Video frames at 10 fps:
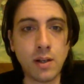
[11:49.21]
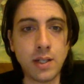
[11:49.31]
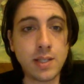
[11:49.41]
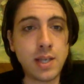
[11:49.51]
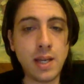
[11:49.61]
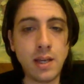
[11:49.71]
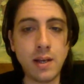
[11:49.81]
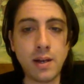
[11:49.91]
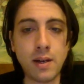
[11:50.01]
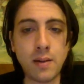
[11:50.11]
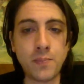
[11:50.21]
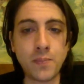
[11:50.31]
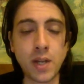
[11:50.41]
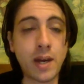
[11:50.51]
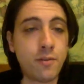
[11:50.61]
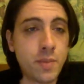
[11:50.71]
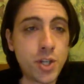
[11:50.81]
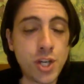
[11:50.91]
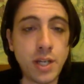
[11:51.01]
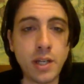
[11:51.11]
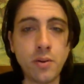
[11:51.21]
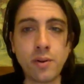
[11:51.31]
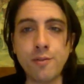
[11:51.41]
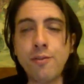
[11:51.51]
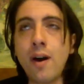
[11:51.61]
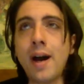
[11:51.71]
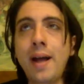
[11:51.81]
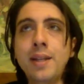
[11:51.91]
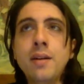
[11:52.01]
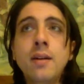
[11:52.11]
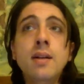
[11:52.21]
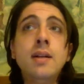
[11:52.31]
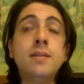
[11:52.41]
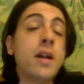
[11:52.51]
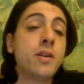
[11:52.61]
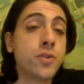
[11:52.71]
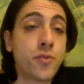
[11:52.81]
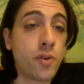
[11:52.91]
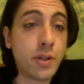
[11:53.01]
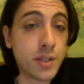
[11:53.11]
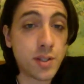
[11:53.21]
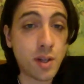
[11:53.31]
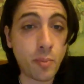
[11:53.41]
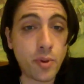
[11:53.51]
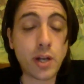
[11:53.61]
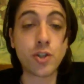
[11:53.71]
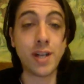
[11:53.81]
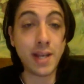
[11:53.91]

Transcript: let's say kind of machine that you can find that are used for artisanal production.